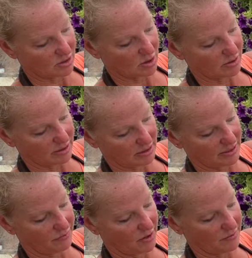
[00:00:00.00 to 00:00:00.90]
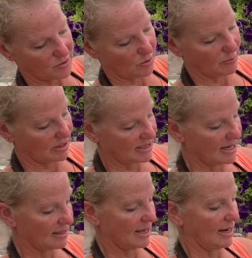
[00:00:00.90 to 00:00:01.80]
all the leaf off, so I'm gonna
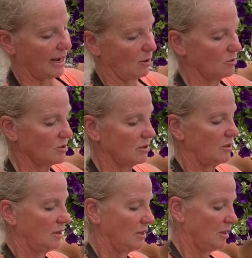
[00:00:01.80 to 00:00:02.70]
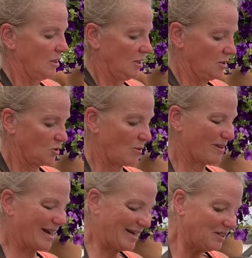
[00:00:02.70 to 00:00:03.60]
take that out. So I'm
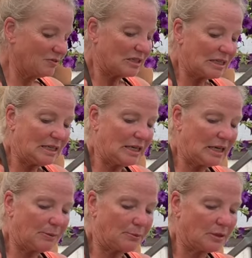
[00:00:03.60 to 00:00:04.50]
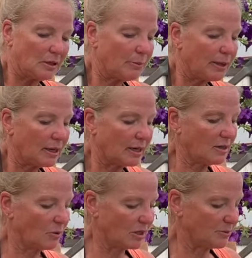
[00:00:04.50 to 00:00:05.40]
kind of cleaning it up a little bit. I
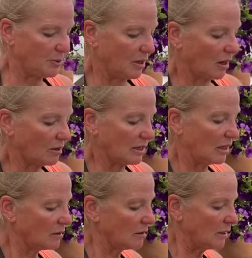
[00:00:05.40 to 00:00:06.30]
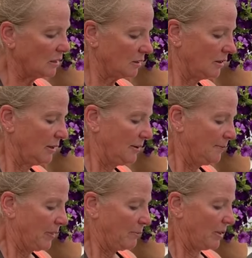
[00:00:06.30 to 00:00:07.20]
don't want it to be ugly,
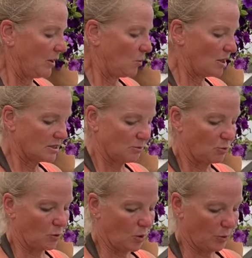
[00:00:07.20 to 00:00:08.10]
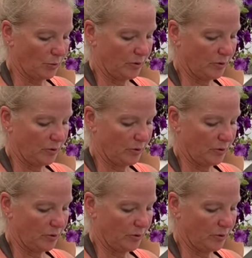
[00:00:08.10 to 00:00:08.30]
but I want some growth.